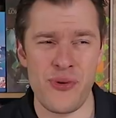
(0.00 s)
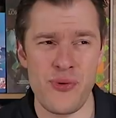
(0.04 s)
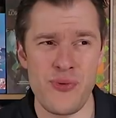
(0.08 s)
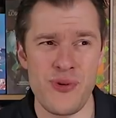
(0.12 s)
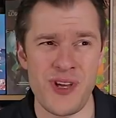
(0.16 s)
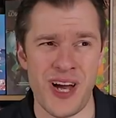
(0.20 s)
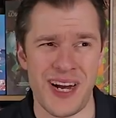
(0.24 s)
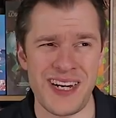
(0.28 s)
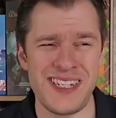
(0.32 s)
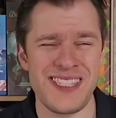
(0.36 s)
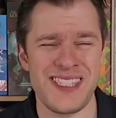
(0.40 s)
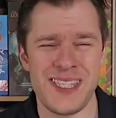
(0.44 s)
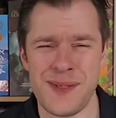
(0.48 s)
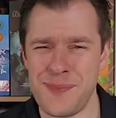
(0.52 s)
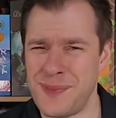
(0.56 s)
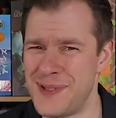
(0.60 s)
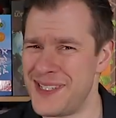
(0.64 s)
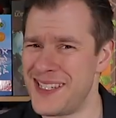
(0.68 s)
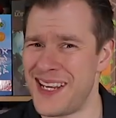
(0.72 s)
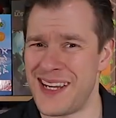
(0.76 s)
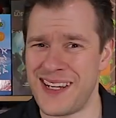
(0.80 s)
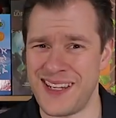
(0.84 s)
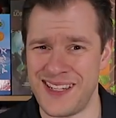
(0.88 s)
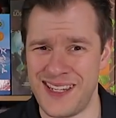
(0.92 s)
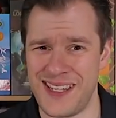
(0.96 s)
through
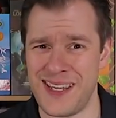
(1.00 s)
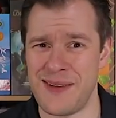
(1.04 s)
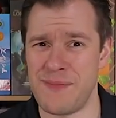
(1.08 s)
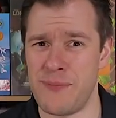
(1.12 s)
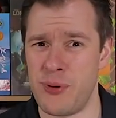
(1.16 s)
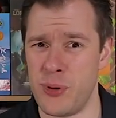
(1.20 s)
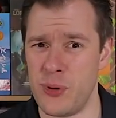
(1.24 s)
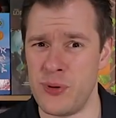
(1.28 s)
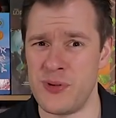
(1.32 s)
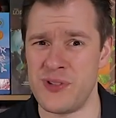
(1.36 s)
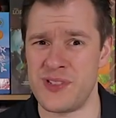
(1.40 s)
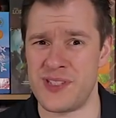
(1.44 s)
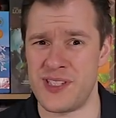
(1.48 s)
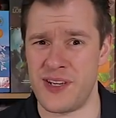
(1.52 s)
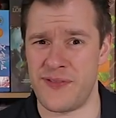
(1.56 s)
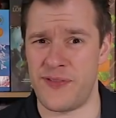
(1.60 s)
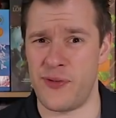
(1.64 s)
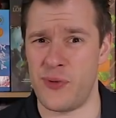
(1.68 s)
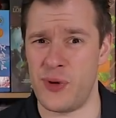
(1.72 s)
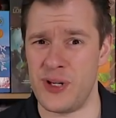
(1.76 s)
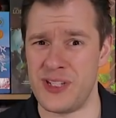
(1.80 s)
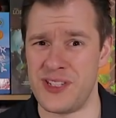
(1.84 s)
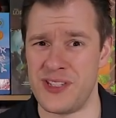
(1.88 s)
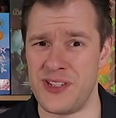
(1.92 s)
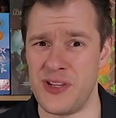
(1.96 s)
90% of the important stuff
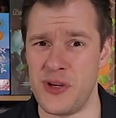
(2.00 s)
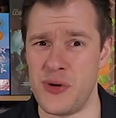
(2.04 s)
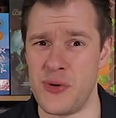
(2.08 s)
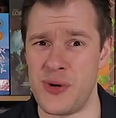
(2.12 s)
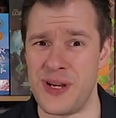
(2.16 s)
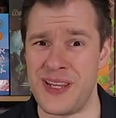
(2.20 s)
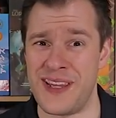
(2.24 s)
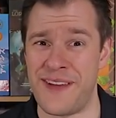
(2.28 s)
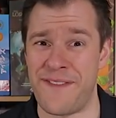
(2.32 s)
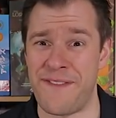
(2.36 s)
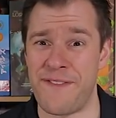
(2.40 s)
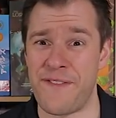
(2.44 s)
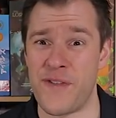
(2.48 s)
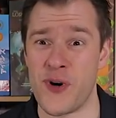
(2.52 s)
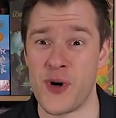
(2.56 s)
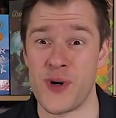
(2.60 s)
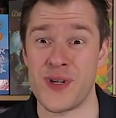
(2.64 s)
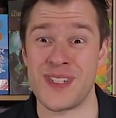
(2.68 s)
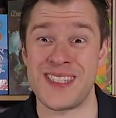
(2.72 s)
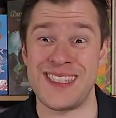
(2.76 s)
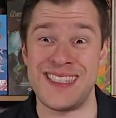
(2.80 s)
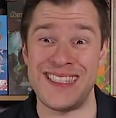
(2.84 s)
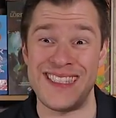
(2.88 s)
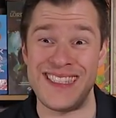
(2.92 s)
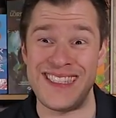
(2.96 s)
I wanted to do in the
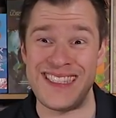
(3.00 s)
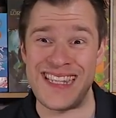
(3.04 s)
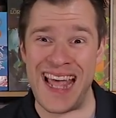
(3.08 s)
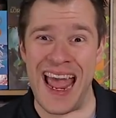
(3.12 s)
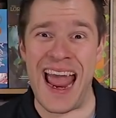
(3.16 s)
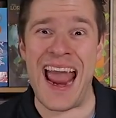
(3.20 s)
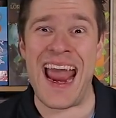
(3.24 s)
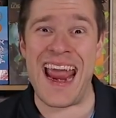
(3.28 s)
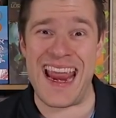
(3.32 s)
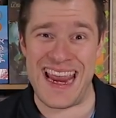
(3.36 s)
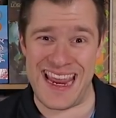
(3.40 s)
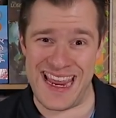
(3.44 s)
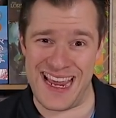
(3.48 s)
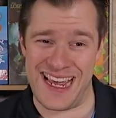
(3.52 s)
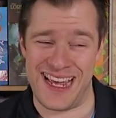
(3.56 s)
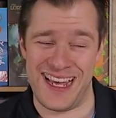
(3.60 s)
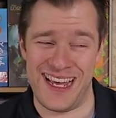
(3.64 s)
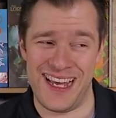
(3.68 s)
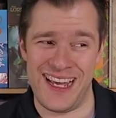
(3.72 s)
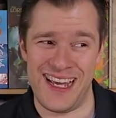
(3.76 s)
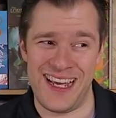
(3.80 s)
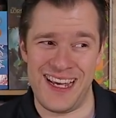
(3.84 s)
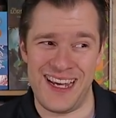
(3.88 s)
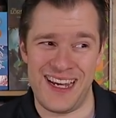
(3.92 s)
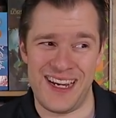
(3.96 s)
first day.
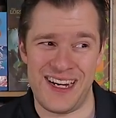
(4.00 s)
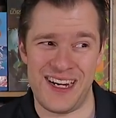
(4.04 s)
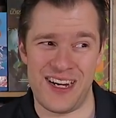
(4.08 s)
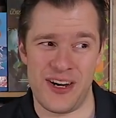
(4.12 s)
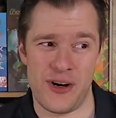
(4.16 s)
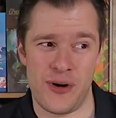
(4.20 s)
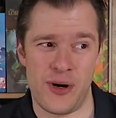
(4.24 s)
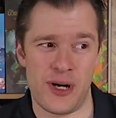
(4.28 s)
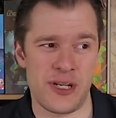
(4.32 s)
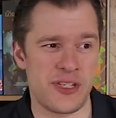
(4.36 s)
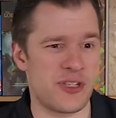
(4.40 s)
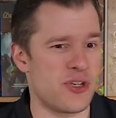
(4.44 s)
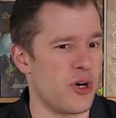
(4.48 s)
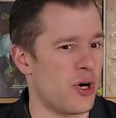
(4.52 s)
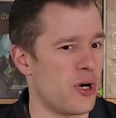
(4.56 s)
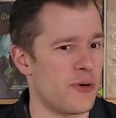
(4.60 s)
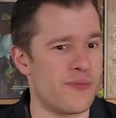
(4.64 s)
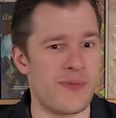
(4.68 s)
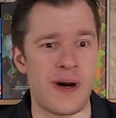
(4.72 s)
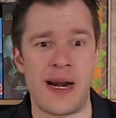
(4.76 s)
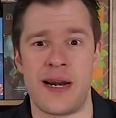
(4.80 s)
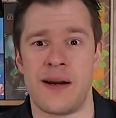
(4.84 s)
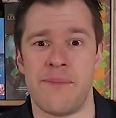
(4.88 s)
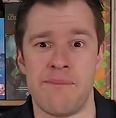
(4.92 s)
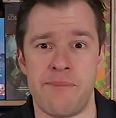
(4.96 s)
You know, I'd
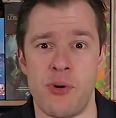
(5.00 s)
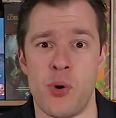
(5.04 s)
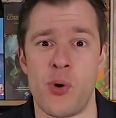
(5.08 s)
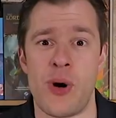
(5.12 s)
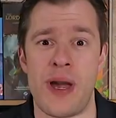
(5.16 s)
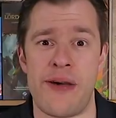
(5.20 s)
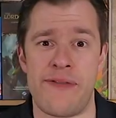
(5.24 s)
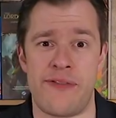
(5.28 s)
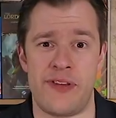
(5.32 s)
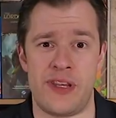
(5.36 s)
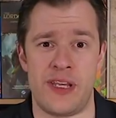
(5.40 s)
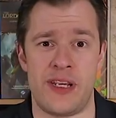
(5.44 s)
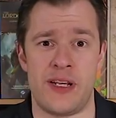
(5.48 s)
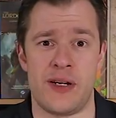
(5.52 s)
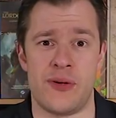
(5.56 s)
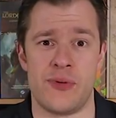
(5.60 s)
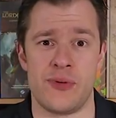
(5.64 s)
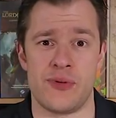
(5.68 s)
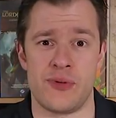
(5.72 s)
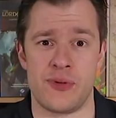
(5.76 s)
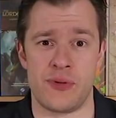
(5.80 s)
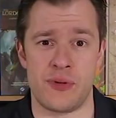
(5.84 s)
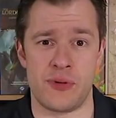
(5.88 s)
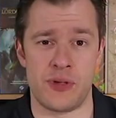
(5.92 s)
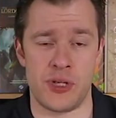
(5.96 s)
gone around and bought everything I
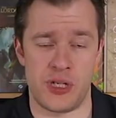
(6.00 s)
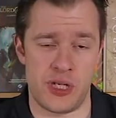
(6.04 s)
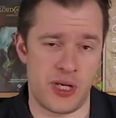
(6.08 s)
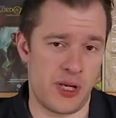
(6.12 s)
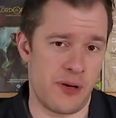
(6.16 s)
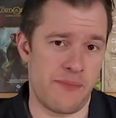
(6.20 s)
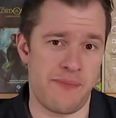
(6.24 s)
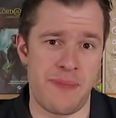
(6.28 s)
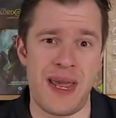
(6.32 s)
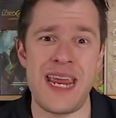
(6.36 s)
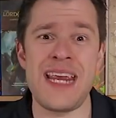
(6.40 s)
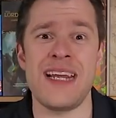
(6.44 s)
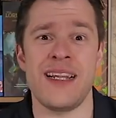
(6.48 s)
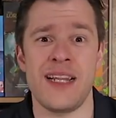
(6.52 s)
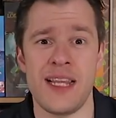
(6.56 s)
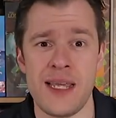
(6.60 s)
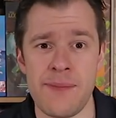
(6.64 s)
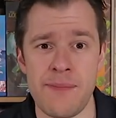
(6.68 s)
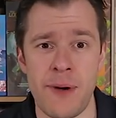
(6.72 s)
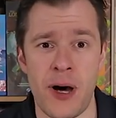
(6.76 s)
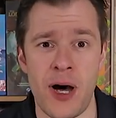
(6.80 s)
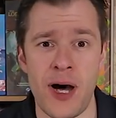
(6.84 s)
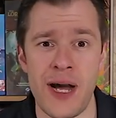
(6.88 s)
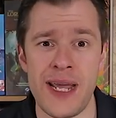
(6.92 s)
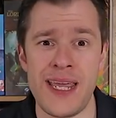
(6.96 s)
was going to
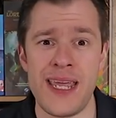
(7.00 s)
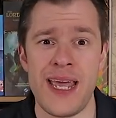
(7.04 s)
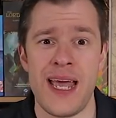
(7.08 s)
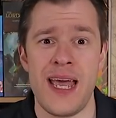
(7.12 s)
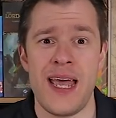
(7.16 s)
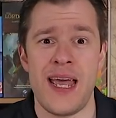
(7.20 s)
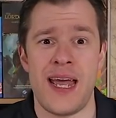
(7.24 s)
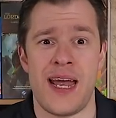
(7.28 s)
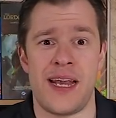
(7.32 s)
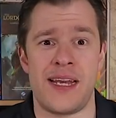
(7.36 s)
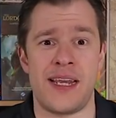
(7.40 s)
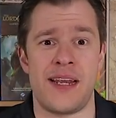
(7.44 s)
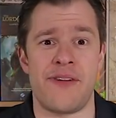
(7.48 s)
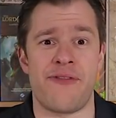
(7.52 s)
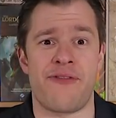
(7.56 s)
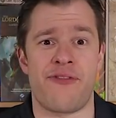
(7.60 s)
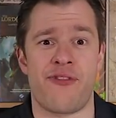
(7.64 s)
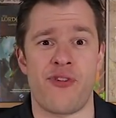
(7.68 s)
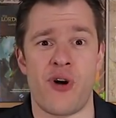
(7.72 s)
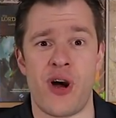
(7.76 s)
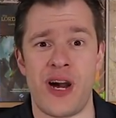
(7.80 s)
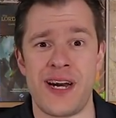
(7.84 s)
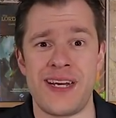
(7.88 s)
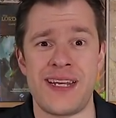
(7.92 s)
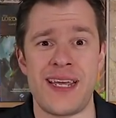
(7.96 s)
mainly buy. And then
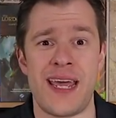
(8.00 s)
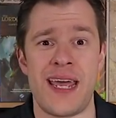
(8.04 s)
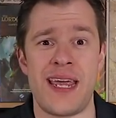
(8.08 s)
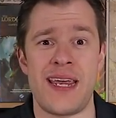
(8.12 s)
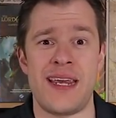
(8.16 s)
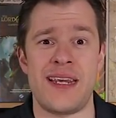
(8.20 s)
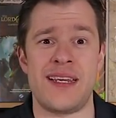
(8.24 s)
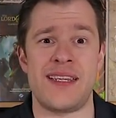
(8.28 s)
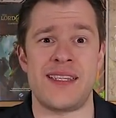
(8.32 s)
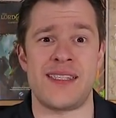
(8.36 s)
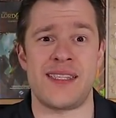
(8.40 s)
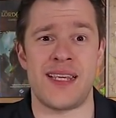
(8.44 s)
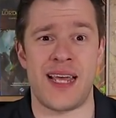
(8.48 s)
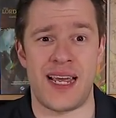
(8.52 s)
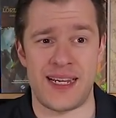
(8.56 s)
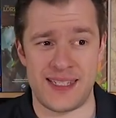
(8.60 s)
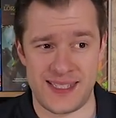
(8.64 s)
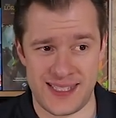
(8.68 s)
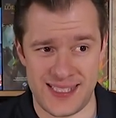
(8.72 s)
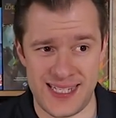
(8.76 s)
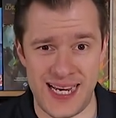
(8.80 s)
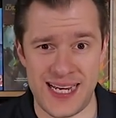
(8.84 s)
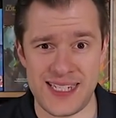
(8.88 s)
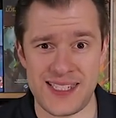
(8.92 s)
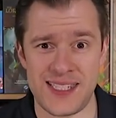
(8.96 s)
Friday
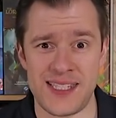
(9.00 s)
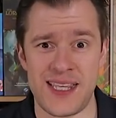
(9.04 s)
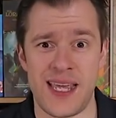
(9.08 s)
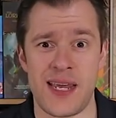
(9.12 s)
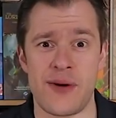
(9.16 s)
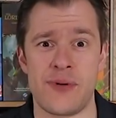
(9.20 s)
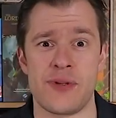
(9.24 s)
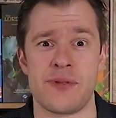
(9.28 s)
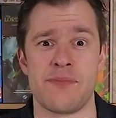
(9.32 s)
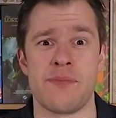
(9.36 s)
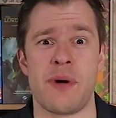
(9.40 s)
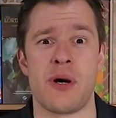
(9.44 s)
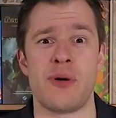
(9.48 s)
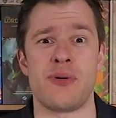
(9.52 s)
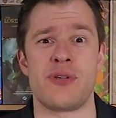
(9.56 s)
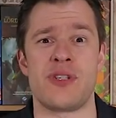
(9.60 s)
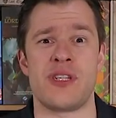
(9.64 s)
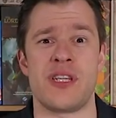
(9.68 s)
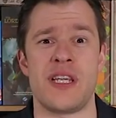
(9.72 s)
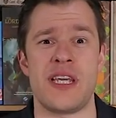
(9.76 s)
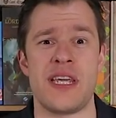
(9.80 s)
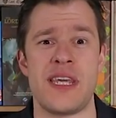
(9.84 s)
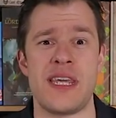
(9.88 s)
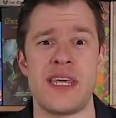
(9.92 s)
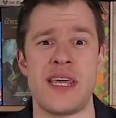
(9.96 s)
and Saturday was
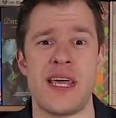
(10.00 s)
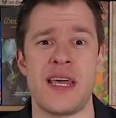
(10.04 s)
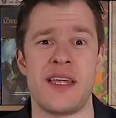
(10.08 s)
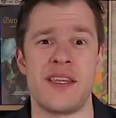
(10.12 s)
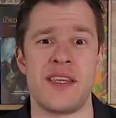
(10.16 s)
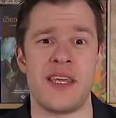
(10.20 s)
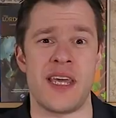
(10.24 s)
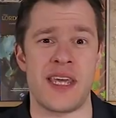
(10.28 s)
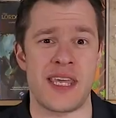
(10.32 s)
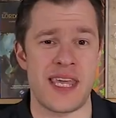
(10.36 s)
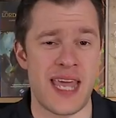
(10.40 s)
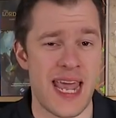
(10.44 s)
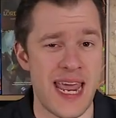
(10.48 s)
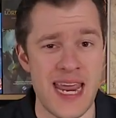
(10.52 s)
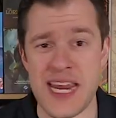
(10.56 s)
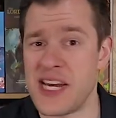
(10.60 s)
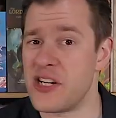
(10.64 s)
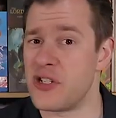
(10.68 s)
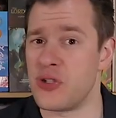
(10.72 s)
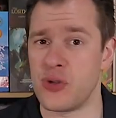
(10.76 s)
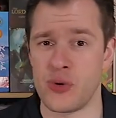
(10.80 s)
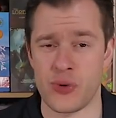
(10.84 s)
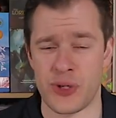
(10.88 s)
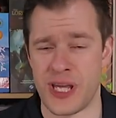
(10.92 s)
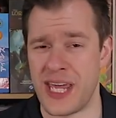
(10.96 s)
mostly the
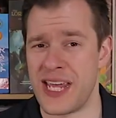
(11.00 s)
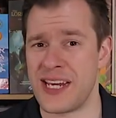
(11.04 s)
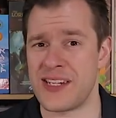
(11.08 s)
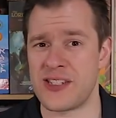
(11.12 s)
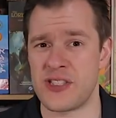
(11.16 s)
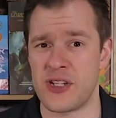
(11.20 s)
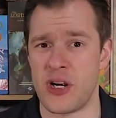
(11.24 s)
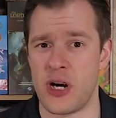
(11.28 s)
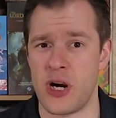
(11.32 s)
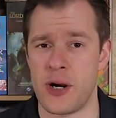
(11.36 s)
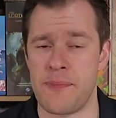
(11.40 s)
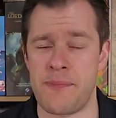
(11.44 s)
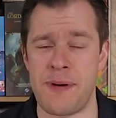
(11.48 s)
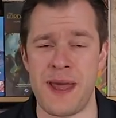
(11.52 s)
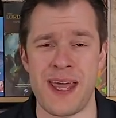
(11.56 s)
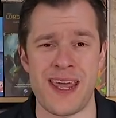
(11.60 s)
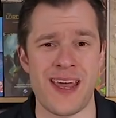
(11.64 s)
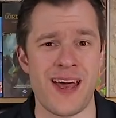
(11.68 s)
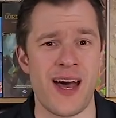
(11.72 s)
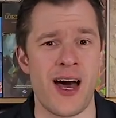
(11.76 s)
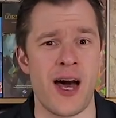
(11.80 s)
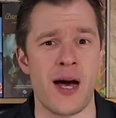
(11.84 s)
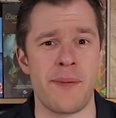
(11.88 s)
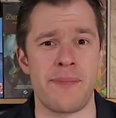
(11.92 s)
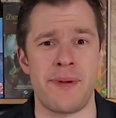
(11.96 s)
occasional Kickstarter
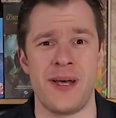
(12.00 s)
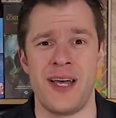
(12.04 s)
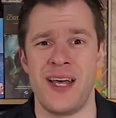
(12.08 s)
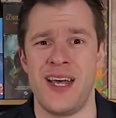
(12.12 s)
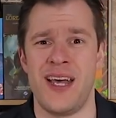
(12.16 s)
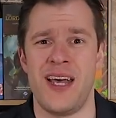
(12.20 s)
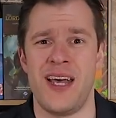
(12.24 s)
pickup,